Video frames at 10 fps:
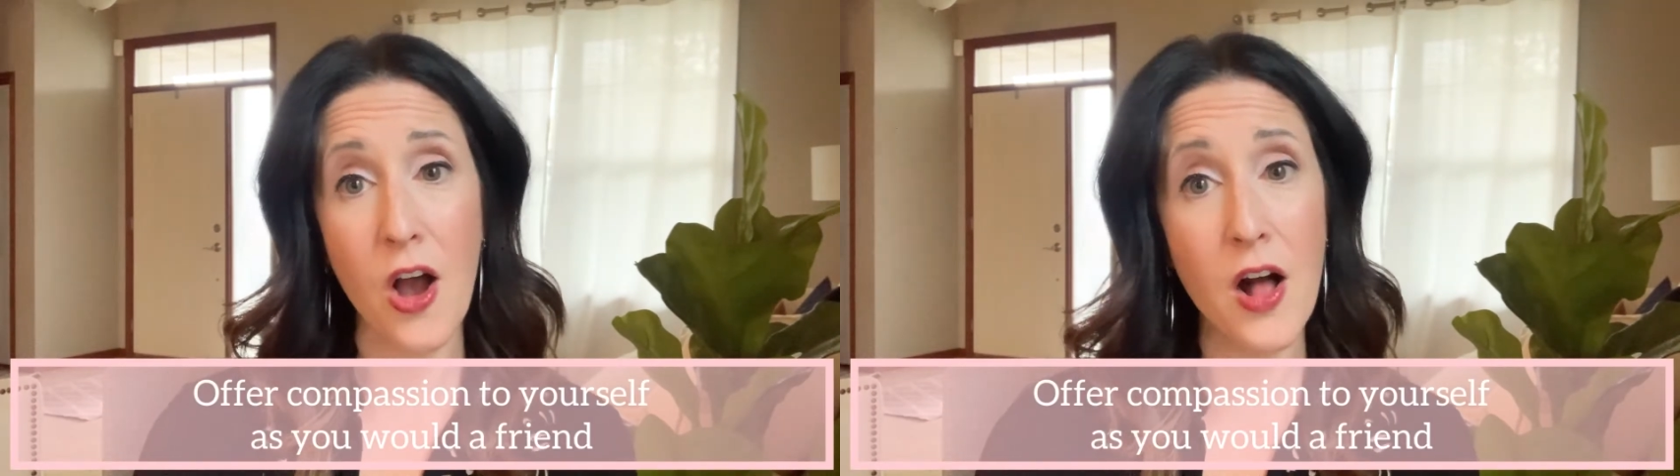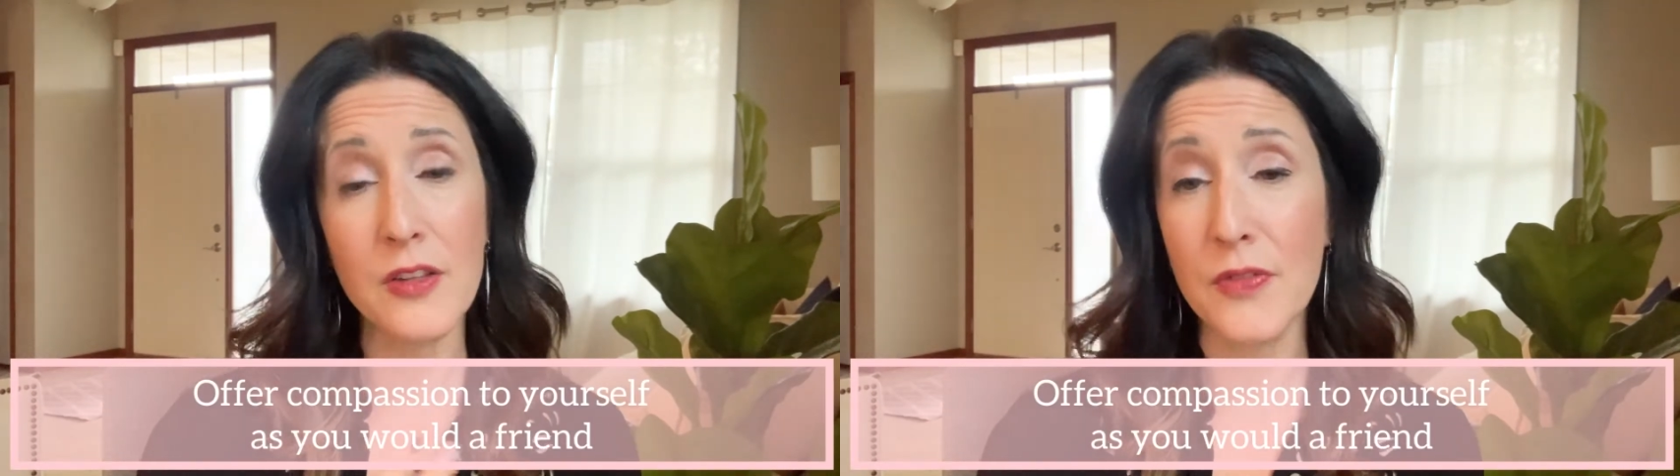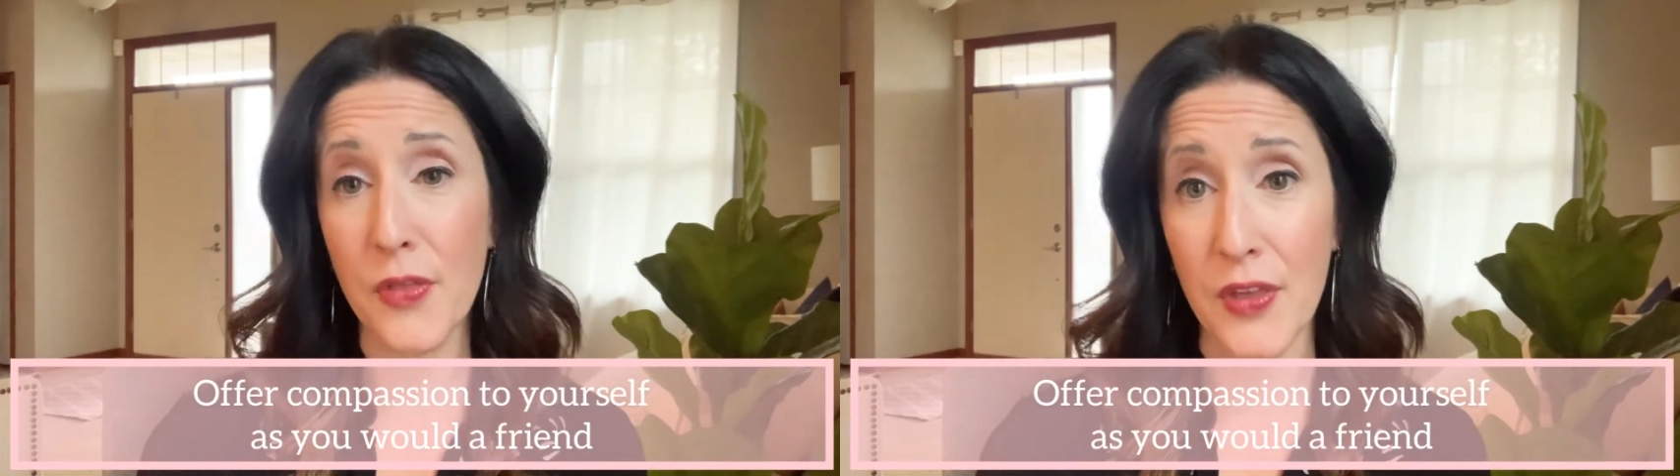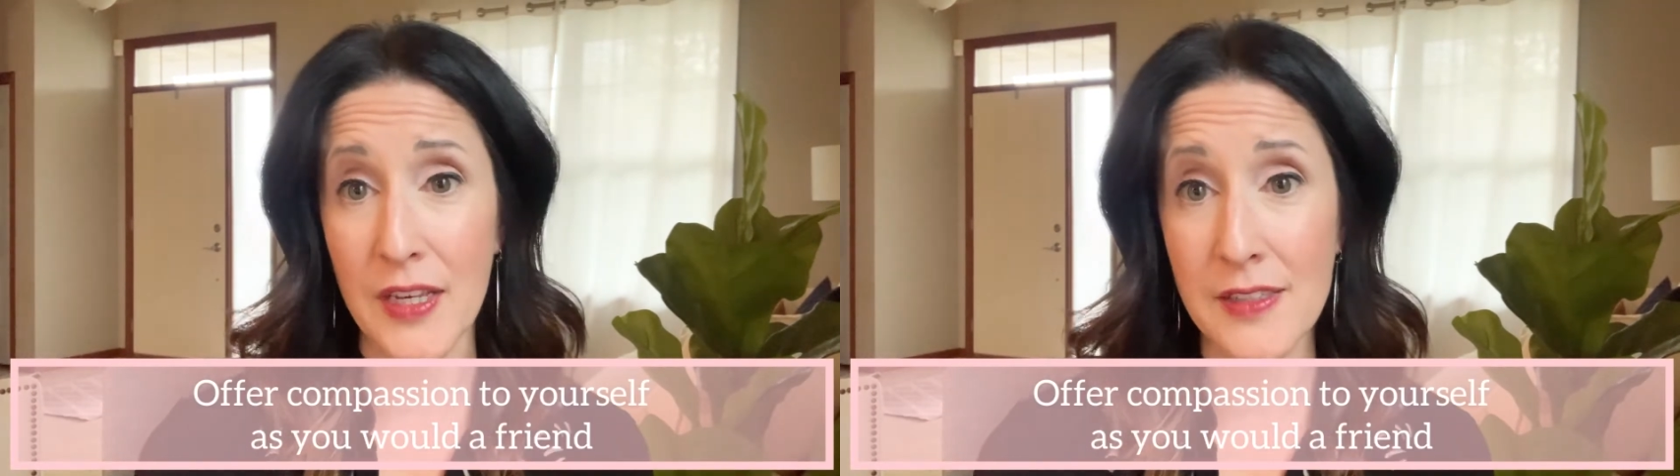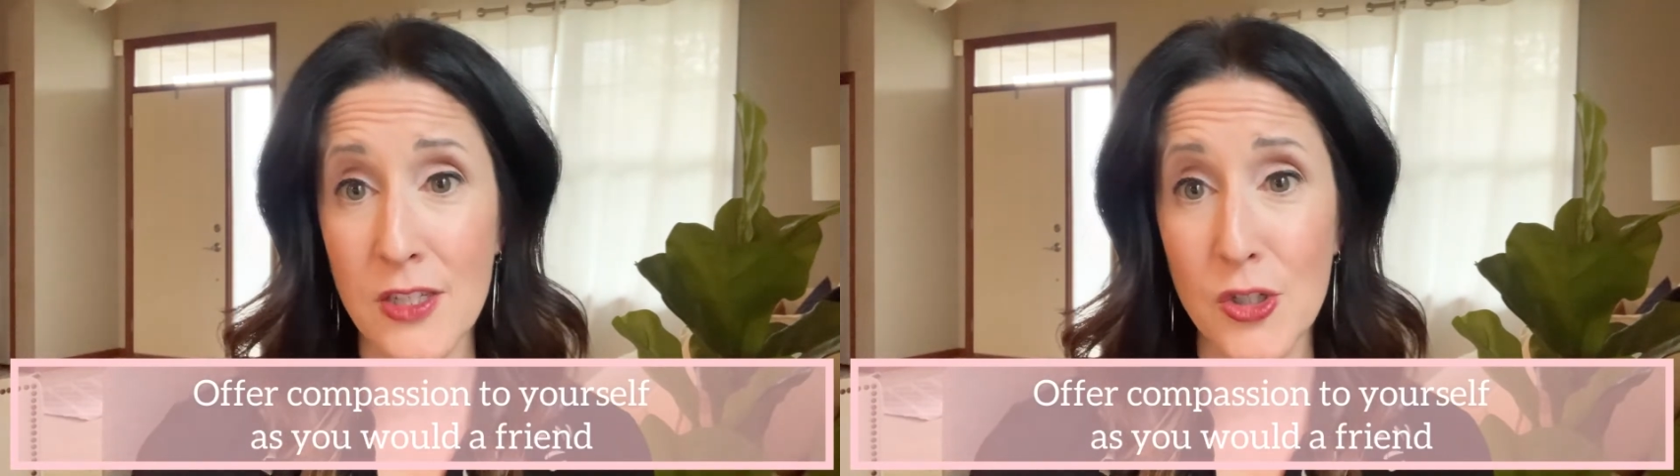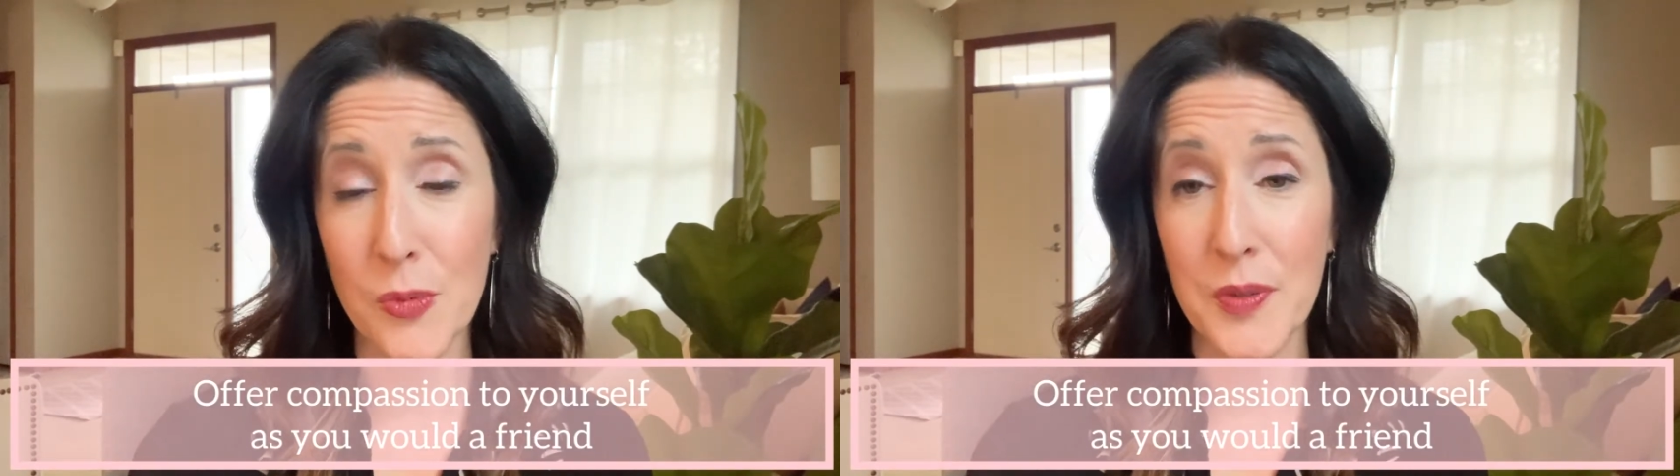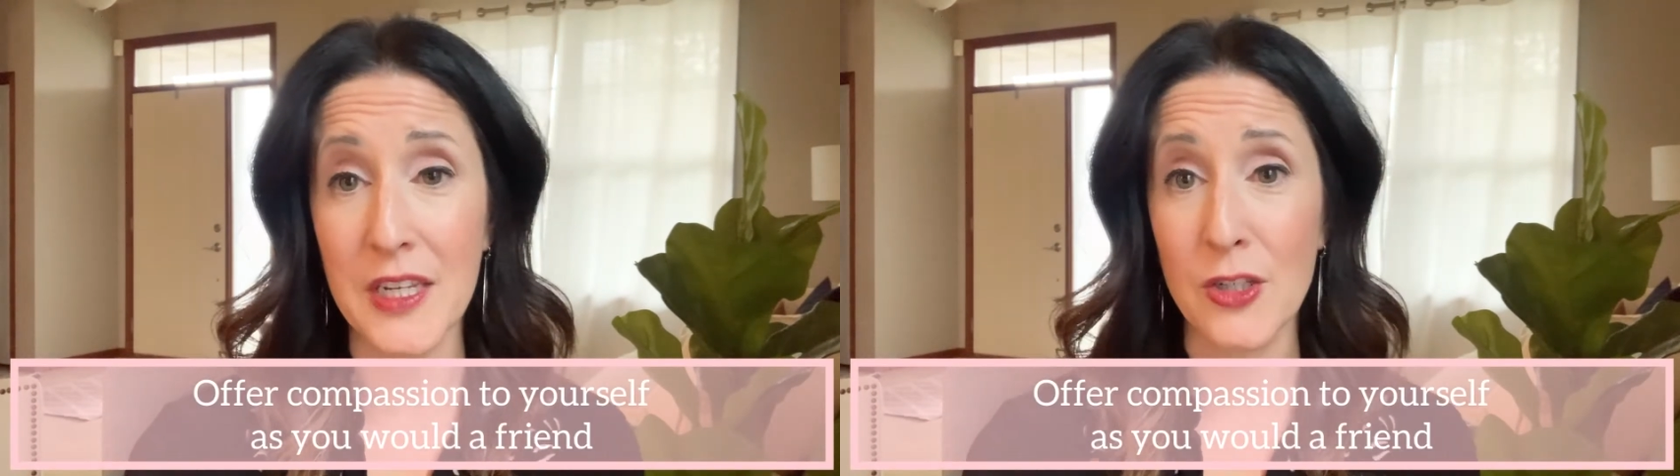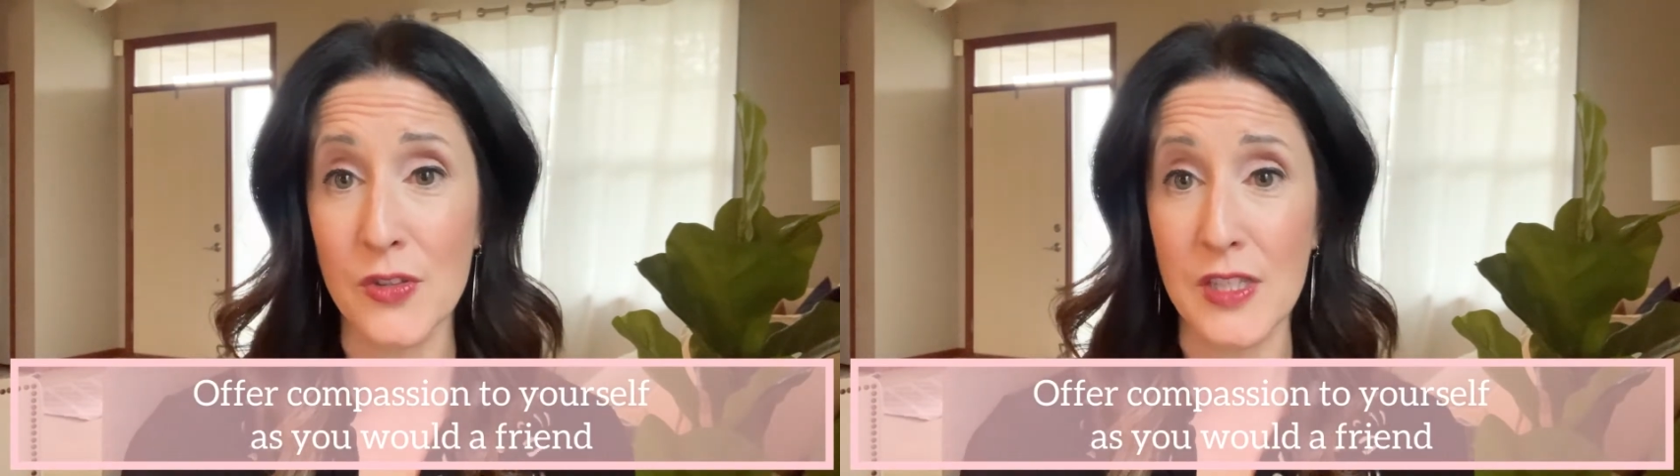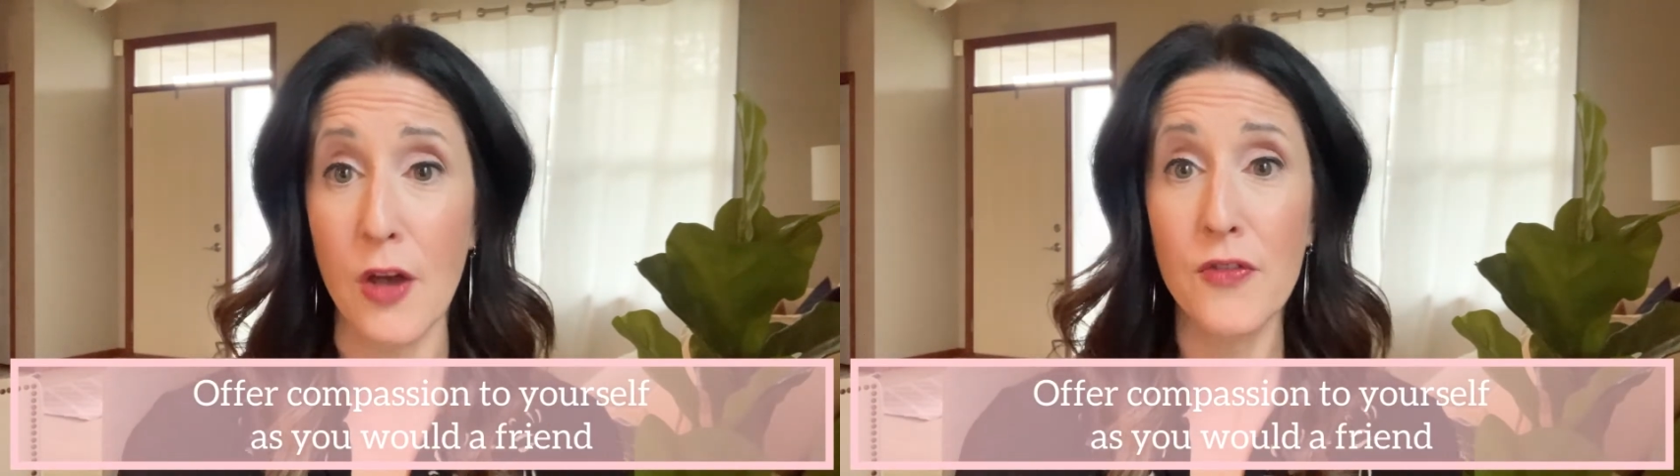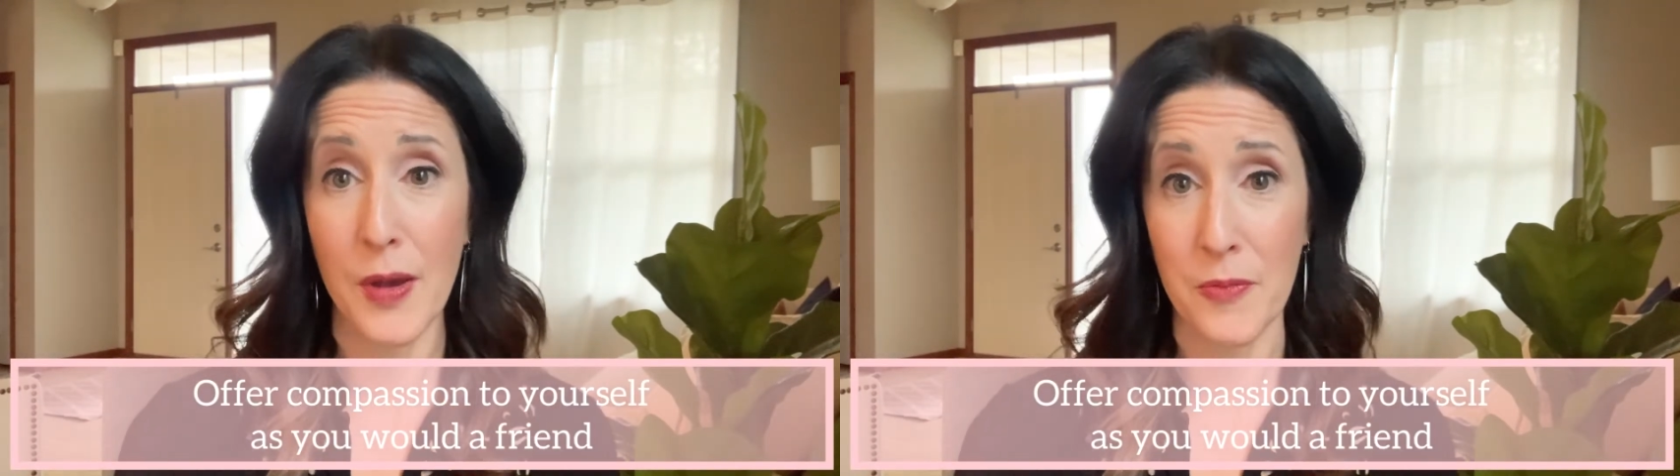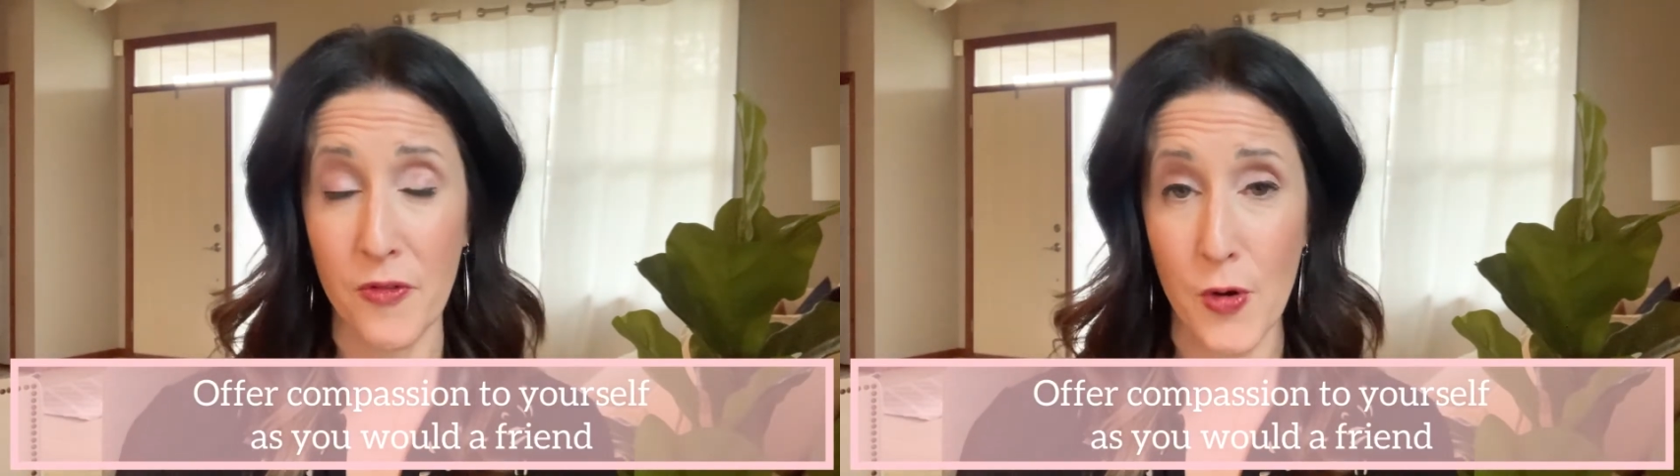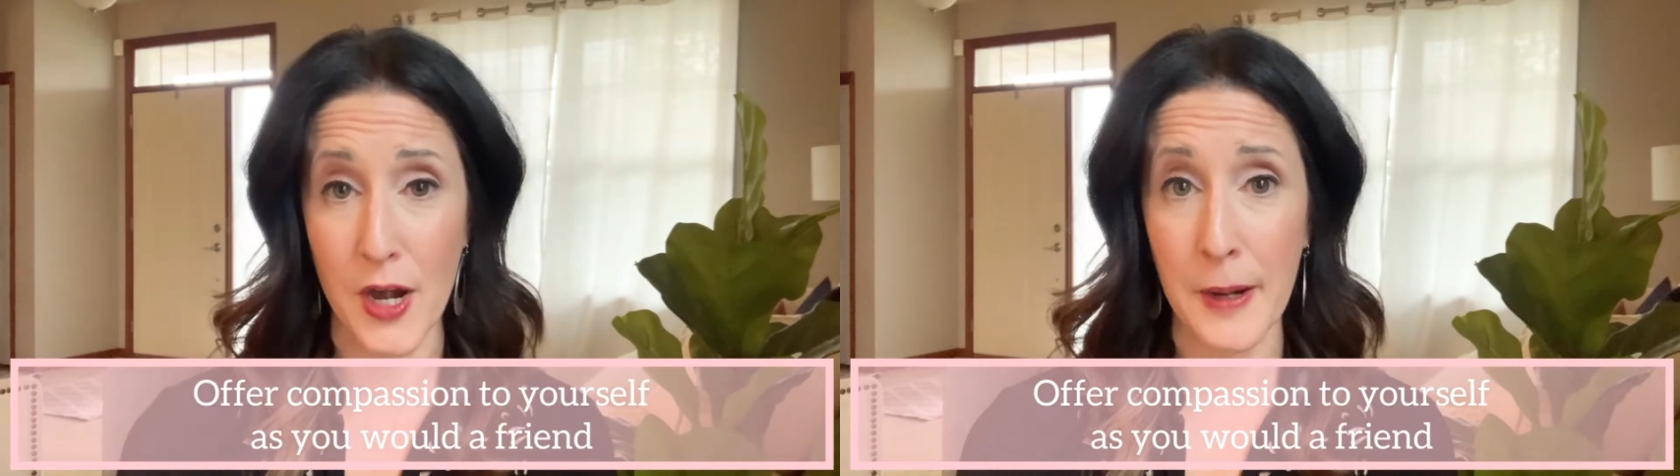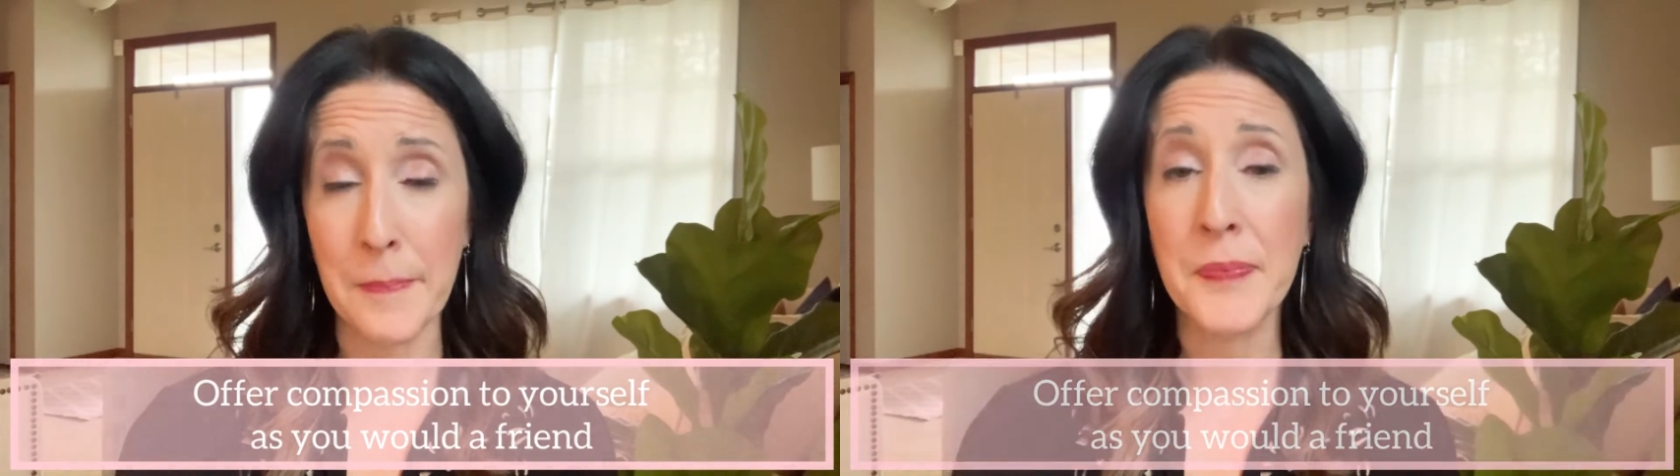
all of the things that you're beating yourself up for,